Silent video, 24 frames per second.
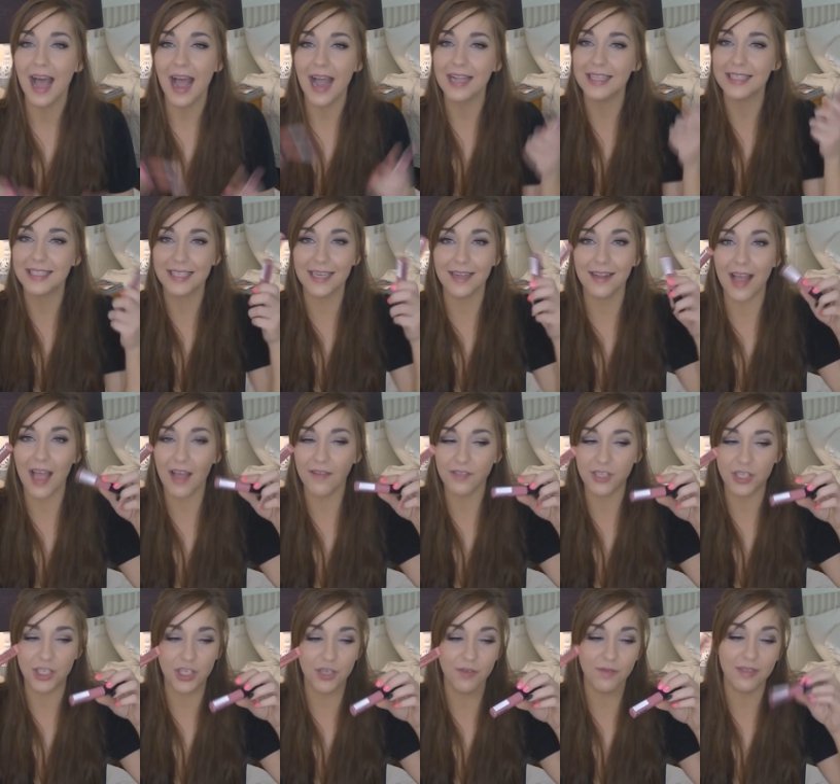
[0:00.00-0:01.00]
I still have
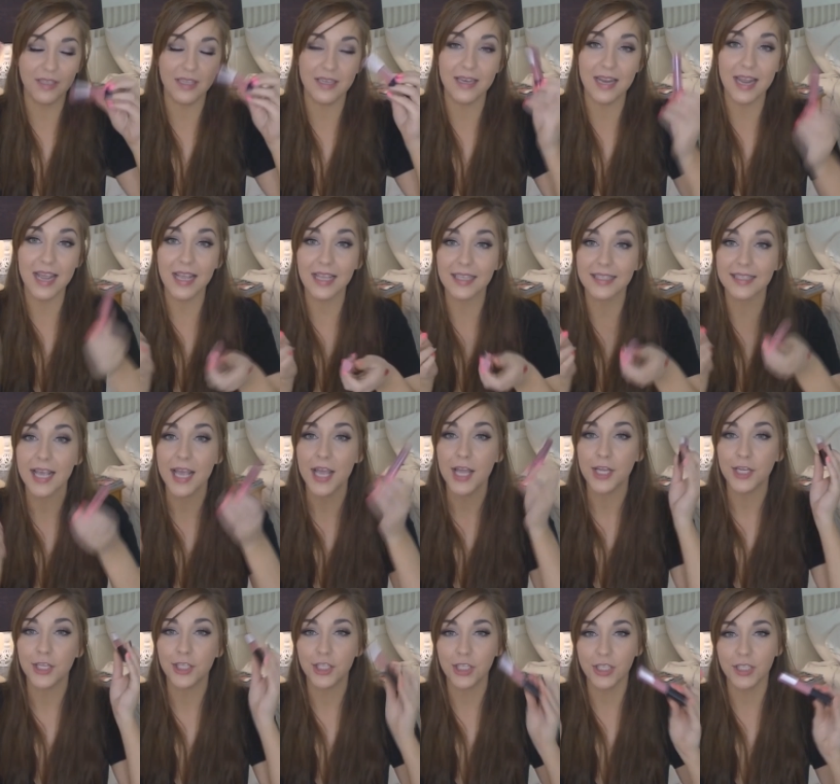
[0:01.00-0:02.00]
to choose the NYX
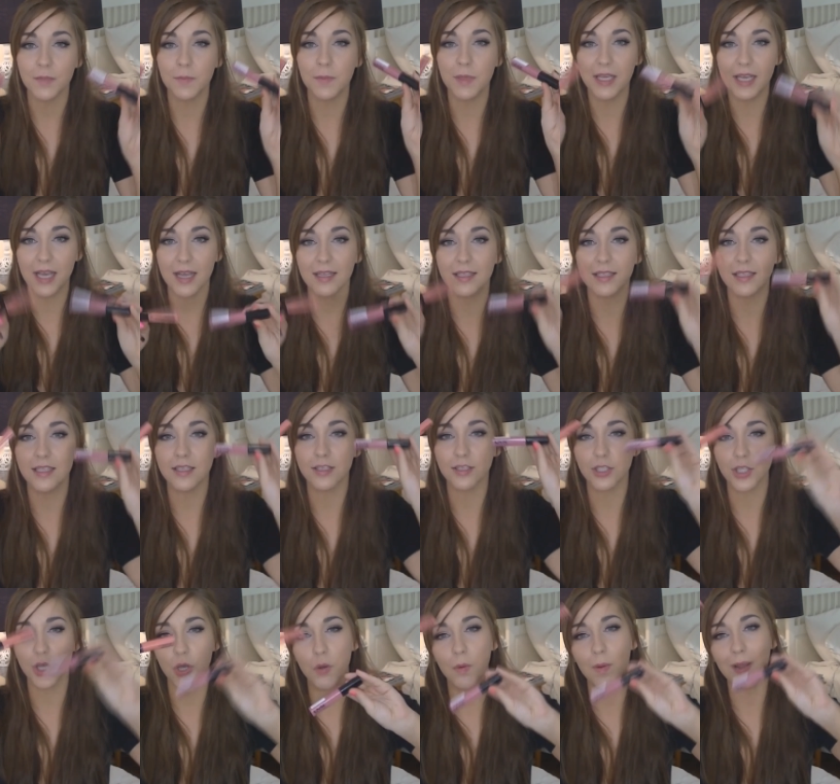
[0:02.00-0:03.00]
just because they're
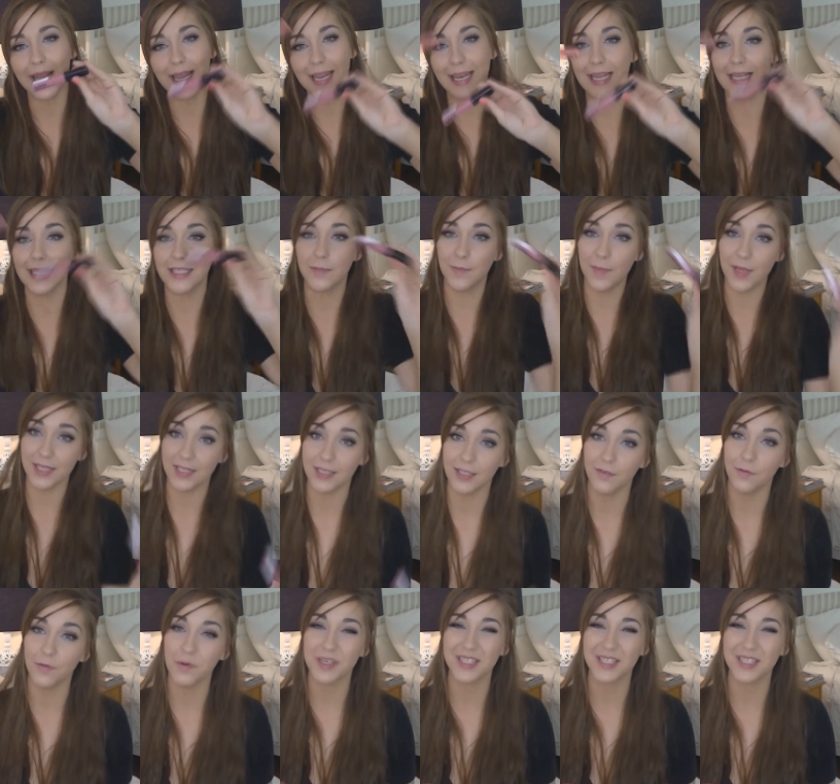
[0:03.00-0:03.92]
so inexpensive,